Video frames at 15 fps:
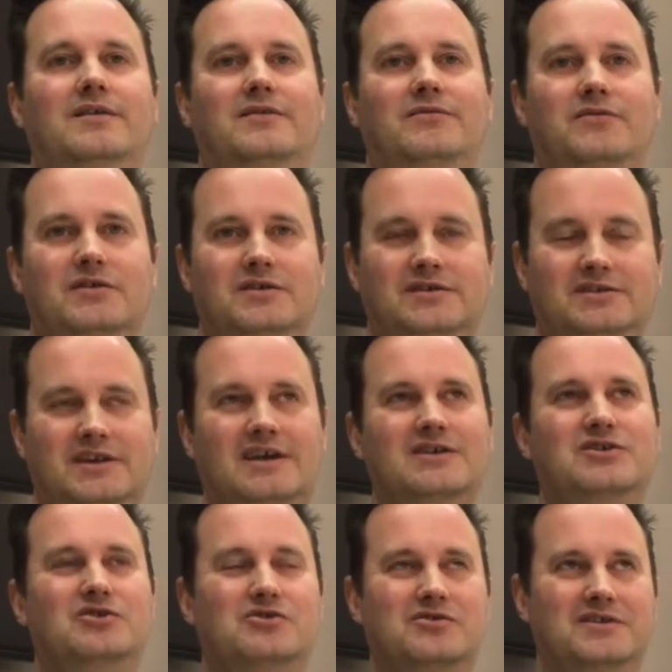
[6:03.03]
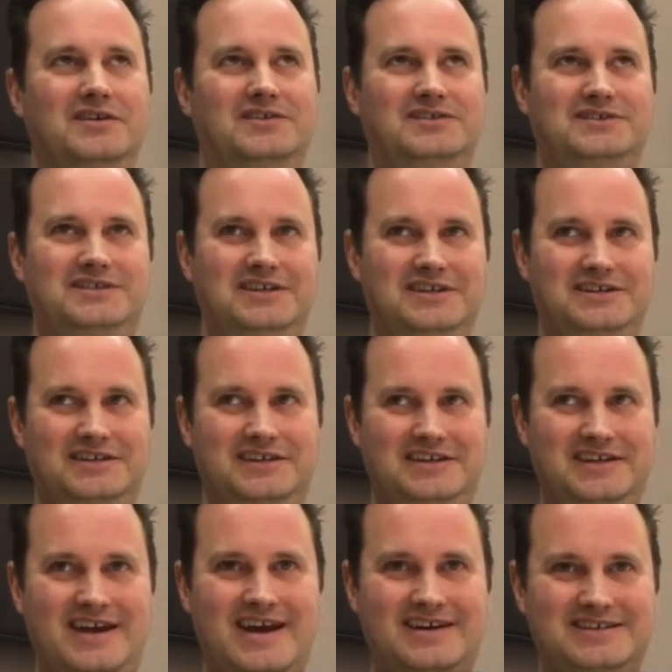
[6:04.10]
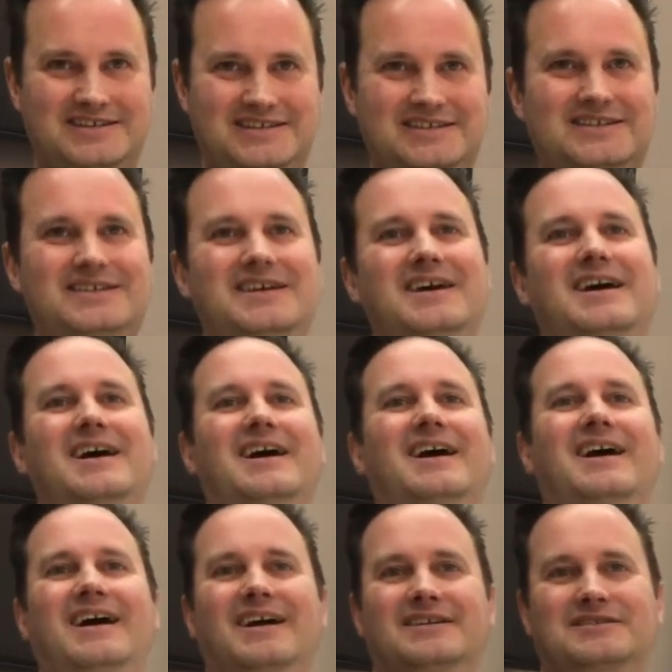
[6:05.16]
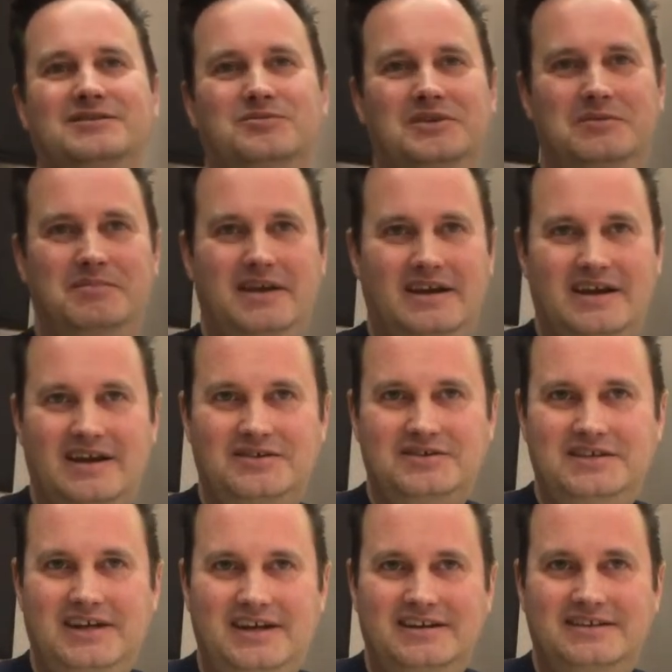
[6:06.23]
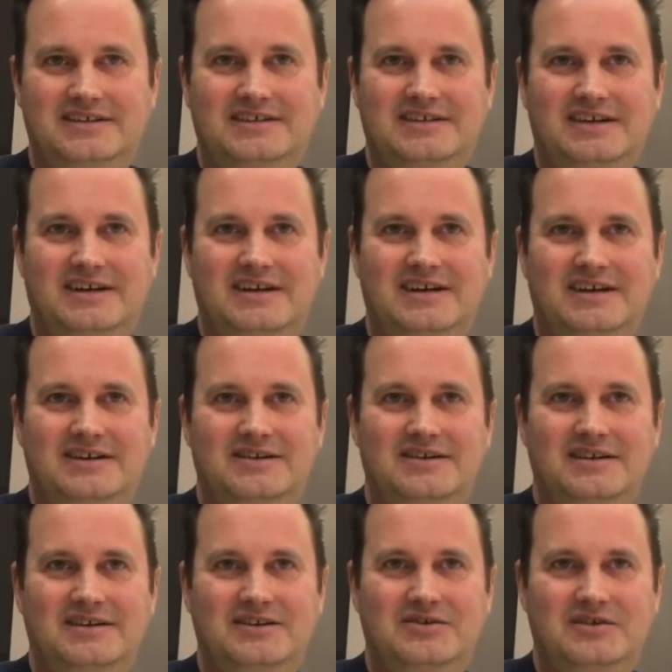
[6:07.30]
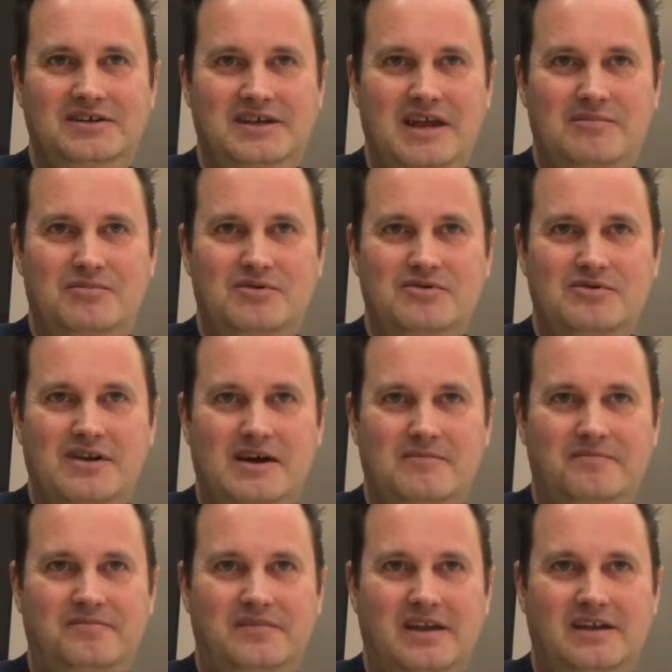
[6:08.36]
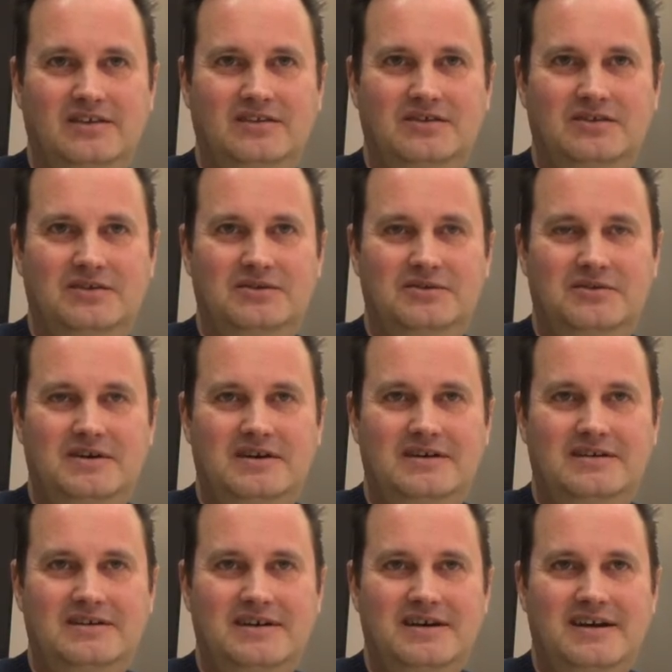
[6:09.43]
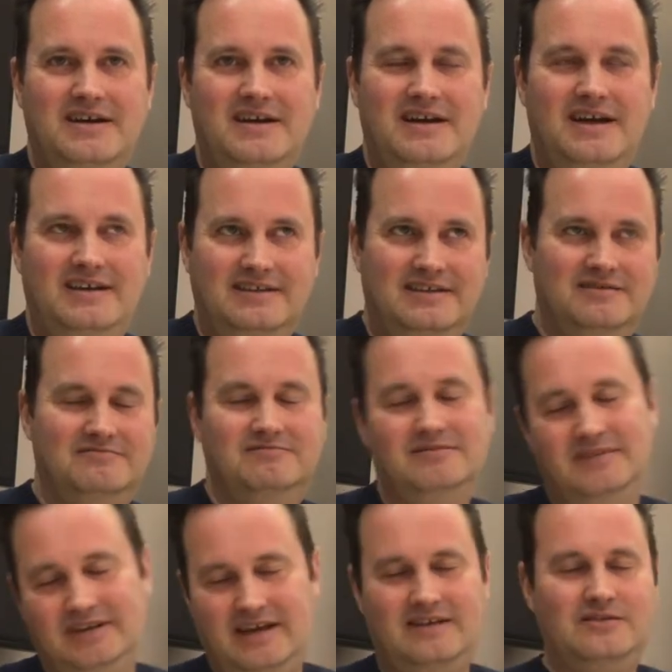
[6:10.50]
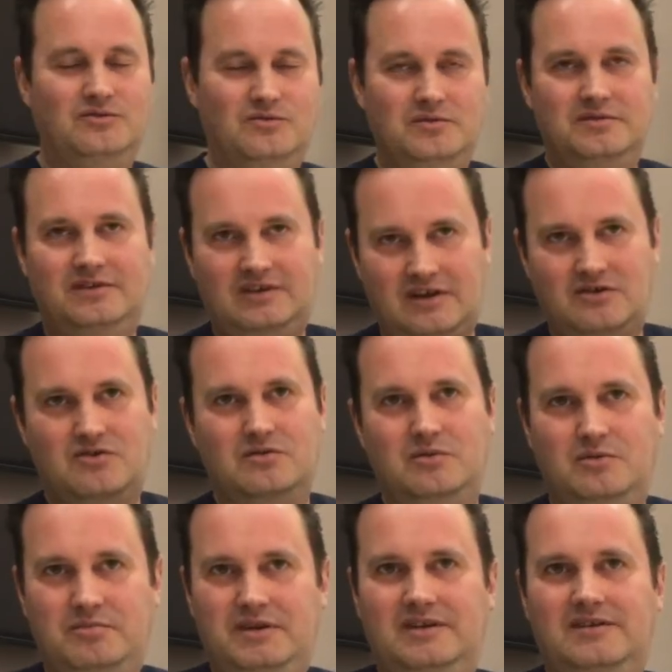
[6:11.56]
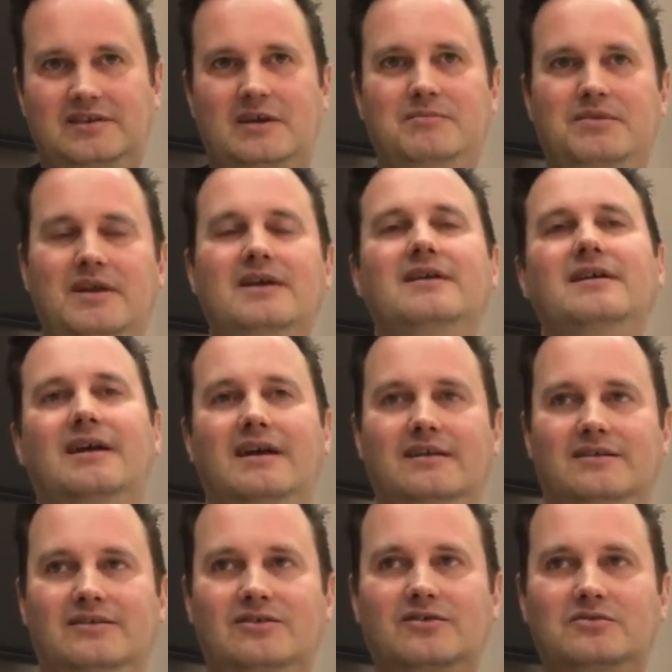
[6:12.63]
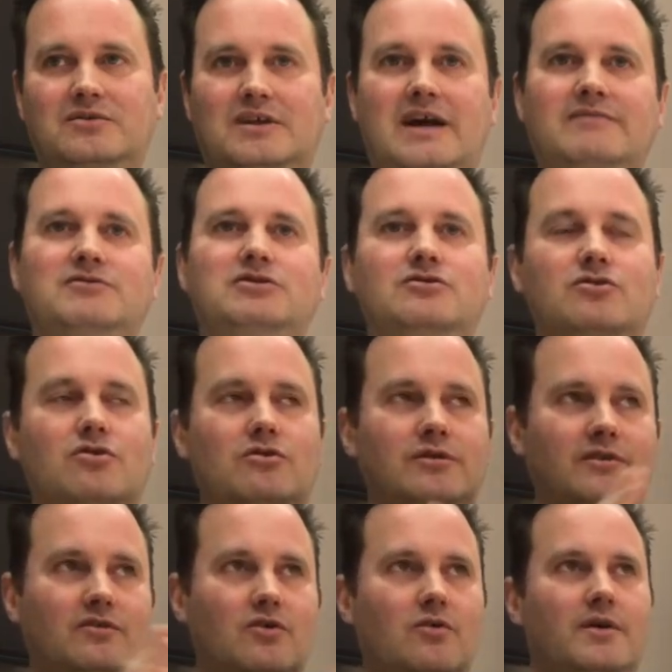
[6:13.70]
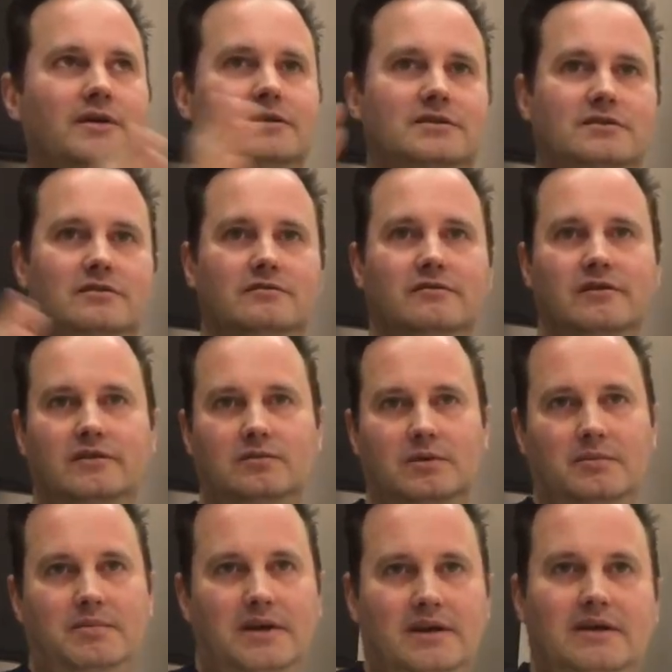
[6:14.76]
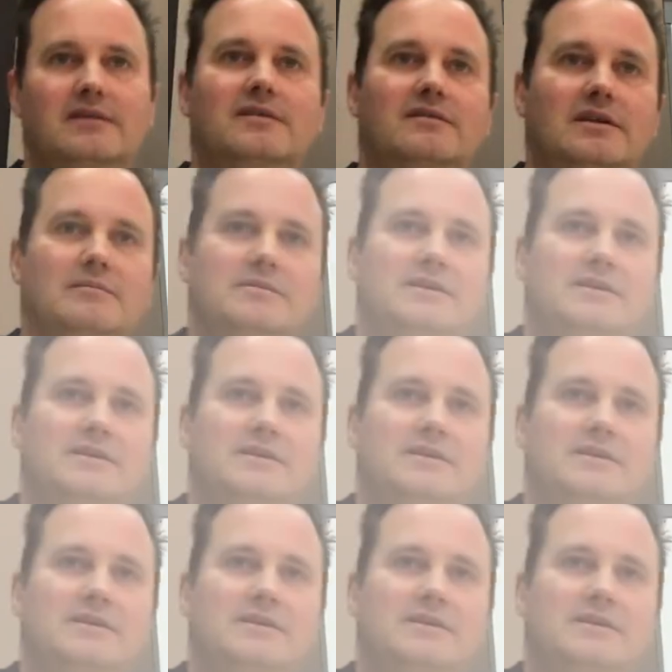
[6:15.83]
the first second cohort is still at at Winnipeg Adult Ed uh, in their EA program, and so. Uh, and then again, the second cohort will repeat the same thing, and so you'll have two cohorts going to University of Winnipeg at the same